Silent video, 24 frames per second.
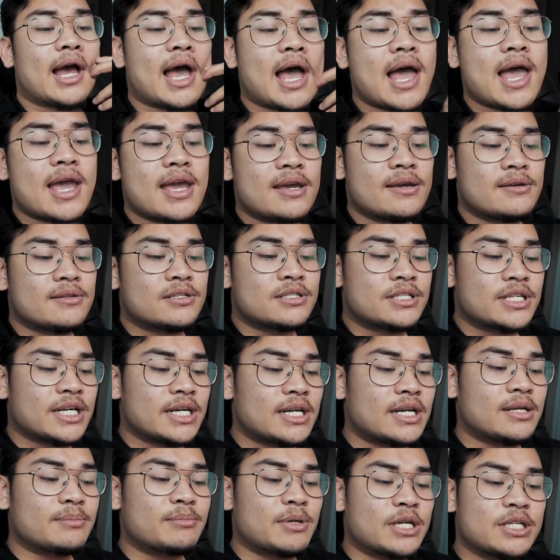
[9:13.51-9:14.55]
I
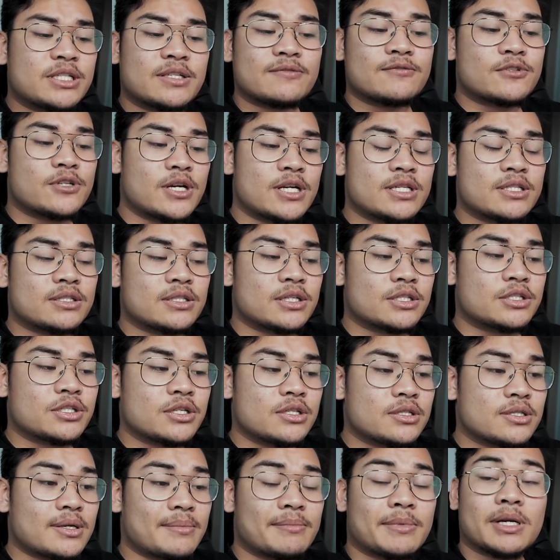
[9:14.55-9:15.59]
did a bunch of
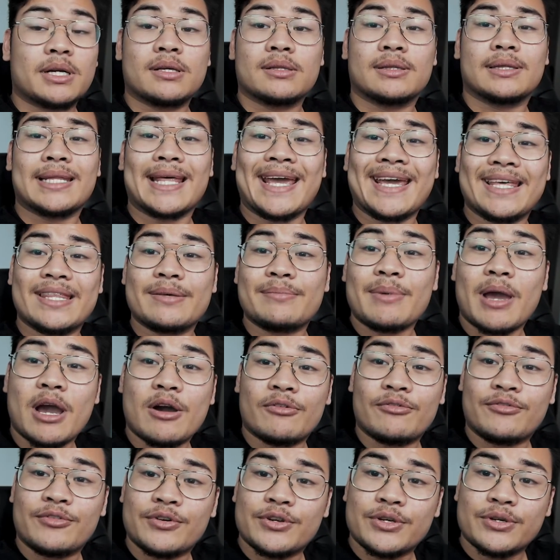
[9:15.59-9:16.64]
transitions. I'm gonna lay them
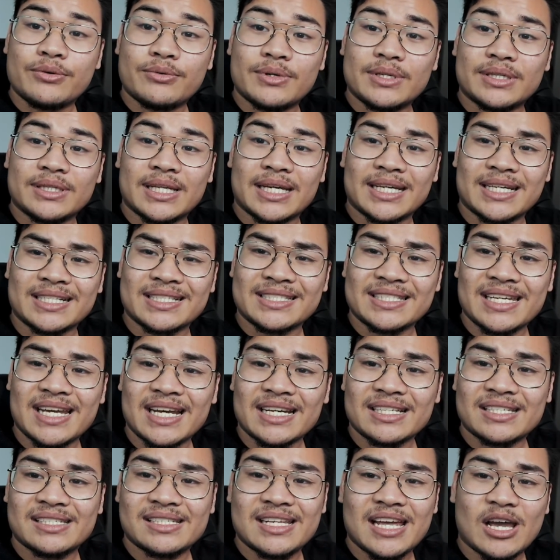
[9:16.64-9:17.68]
out for you in like a
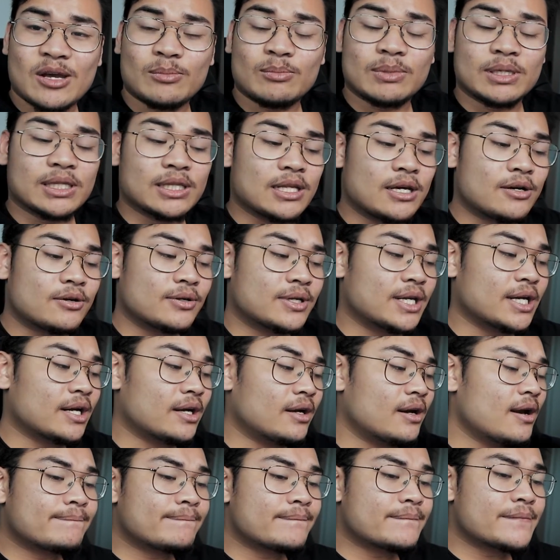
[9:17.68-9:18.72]
text down below
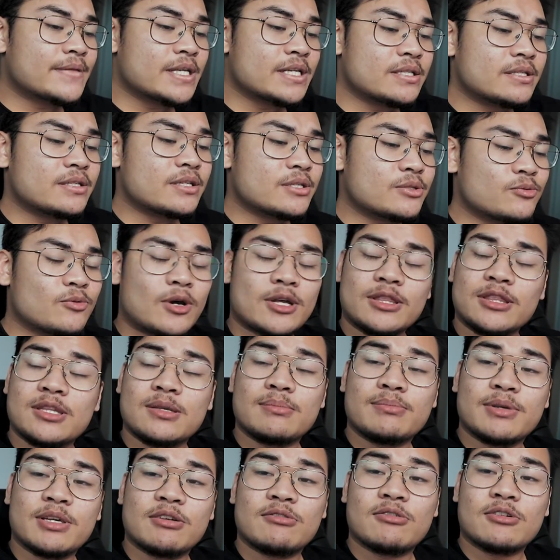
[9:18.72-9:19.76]
here. This is what
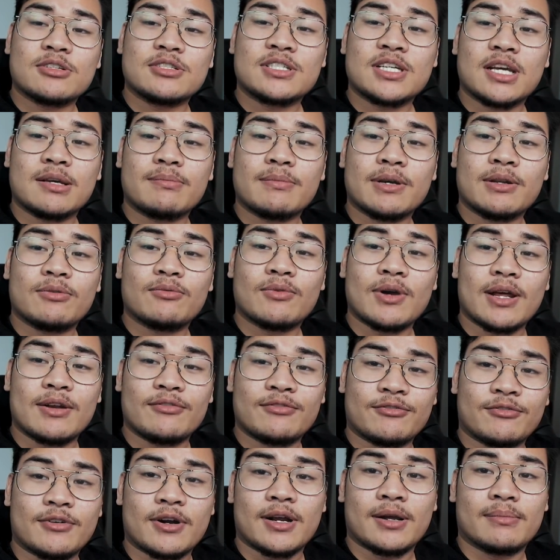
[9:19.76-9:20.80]
the B-roll segment
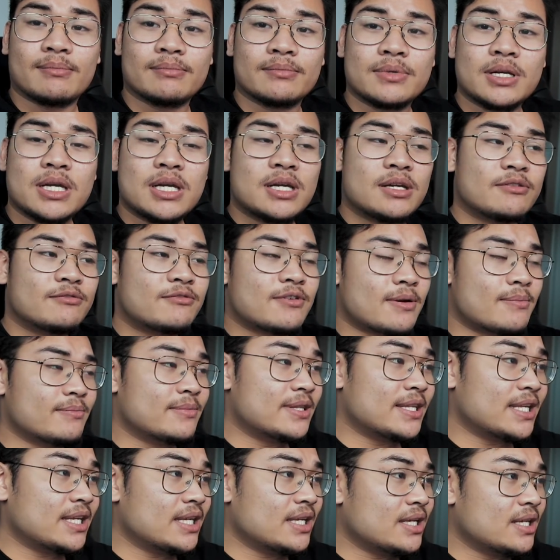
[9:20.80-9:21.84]
went from
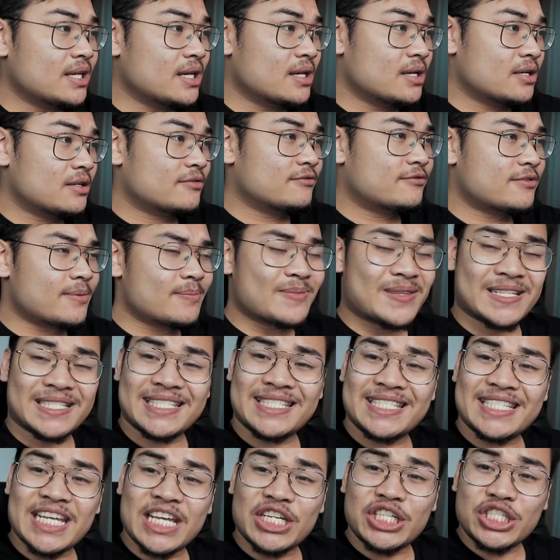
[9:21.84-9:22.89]
the
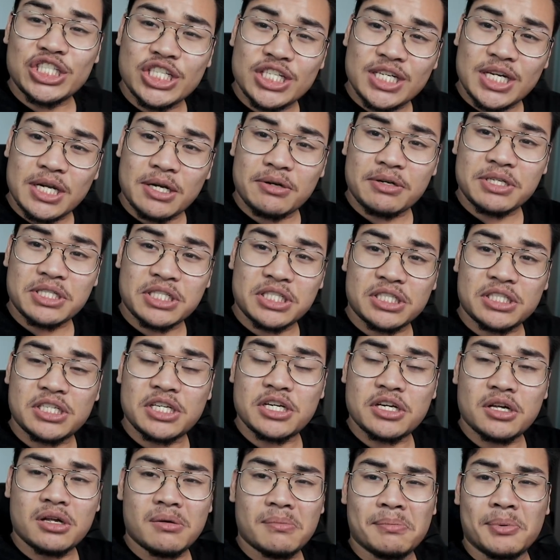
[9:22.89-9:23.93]
stationary,
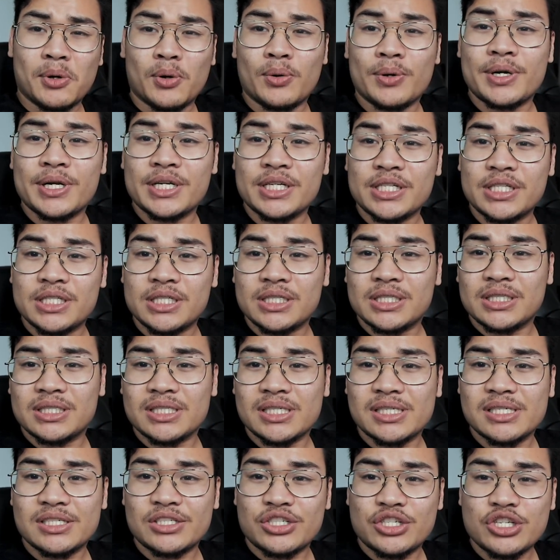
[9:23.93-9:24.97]
still boring
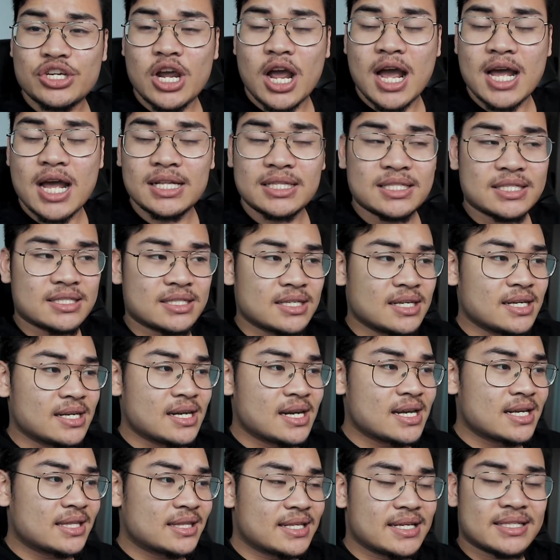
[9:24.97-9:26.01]
shots.
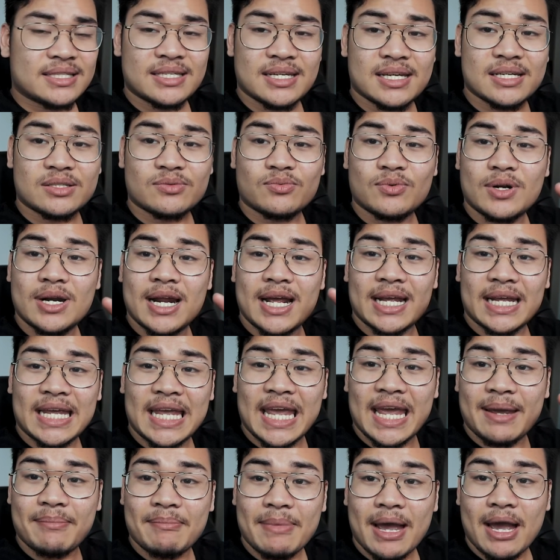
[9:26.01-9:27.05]
This is what I
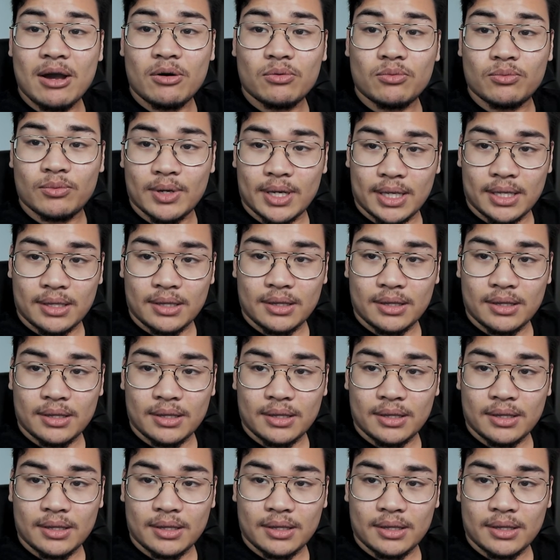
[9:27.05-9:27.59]
came out with.